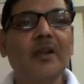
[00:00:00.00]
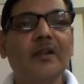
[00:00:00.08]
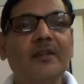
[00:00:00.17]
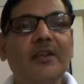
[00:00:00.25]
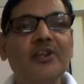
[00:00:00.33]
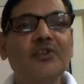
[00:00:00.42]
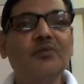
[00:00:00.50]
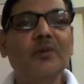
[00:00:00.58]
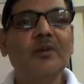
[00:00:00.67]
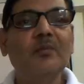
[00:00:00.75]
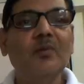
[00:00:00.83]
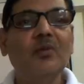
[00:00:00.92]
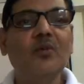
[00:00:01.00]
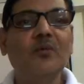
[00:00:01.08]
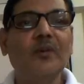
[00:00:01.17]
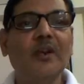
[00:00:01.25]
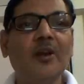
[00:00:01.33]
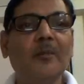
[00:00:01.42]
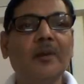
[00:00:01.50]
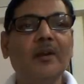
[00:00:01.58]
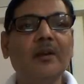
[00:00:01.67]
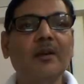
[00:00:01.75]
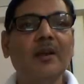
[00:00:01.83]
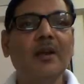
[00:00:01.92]
There is one more
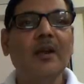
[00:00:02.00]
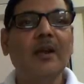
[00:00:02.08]
phenomenon,